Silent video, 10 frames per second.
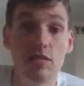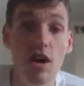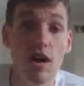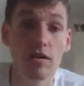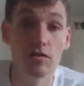
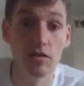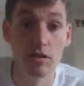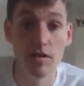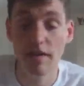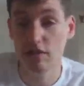
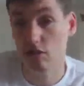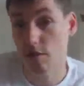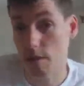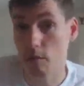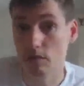have to do a
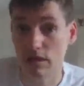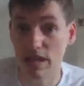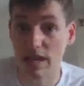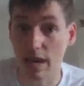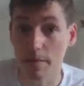bit more
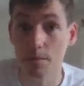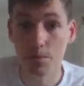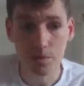digging